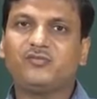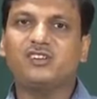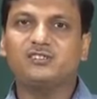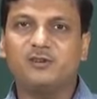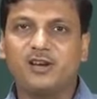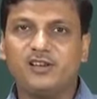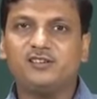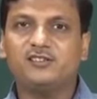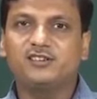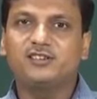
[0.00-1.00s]
is
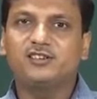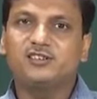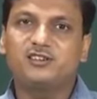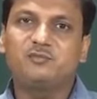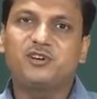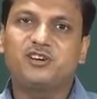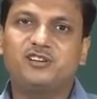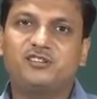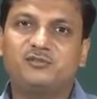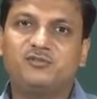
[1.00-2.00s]
varies
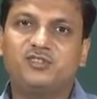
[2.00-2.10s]
depending if